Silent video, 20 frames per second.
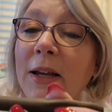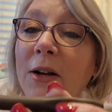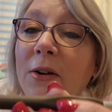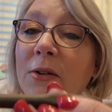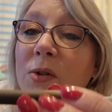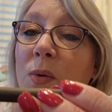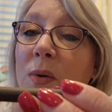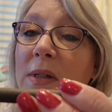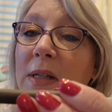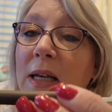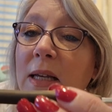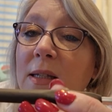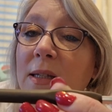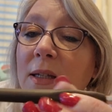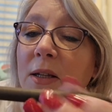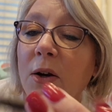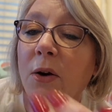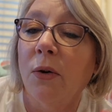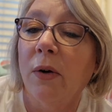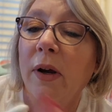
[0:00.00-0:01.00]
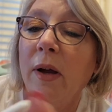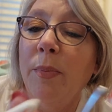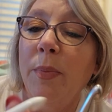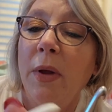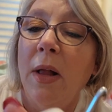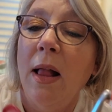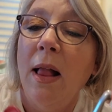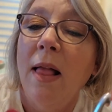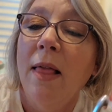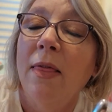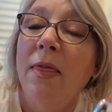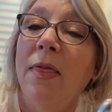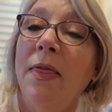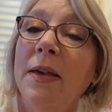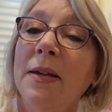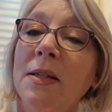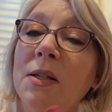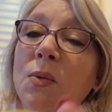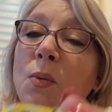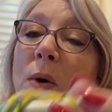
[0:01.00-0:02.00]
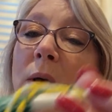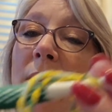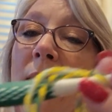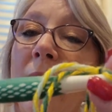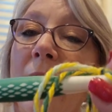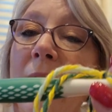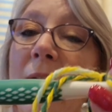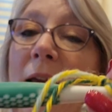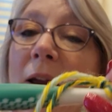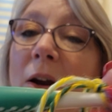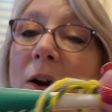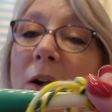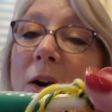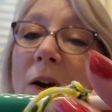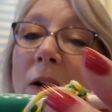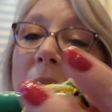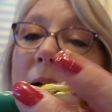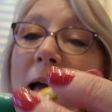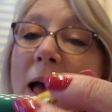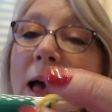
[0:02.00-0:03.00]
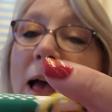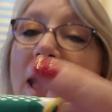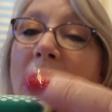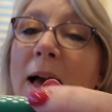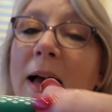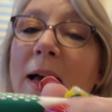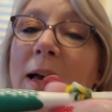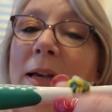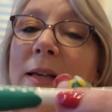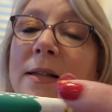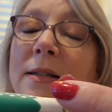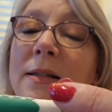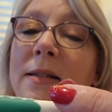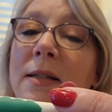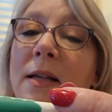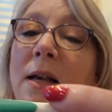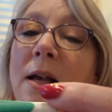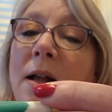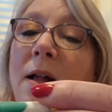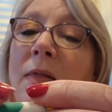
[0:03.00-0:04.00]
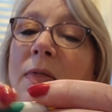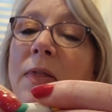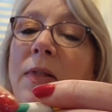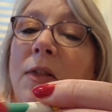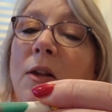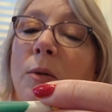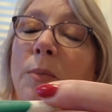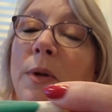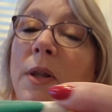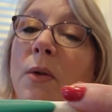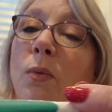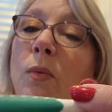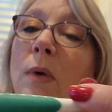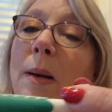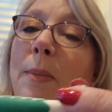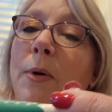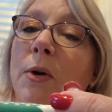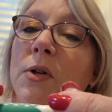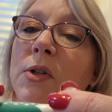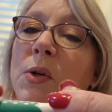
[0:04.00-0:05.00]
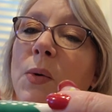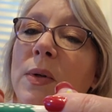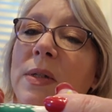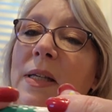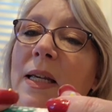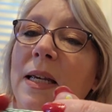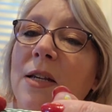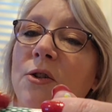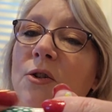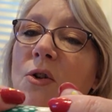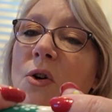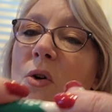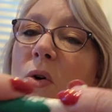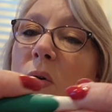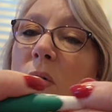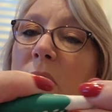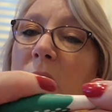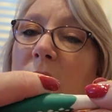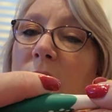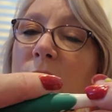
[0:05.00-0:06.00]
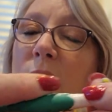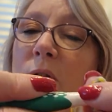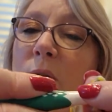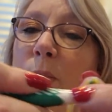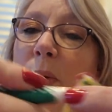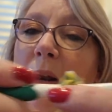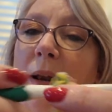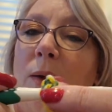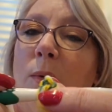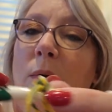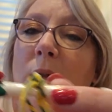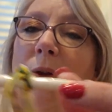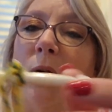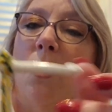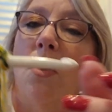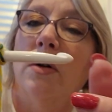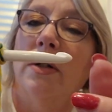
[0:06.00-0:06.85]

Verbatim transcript: you know, so it's easy to grip. This one here has a little bit of the rubber, so it's easier to hold on to, depending whether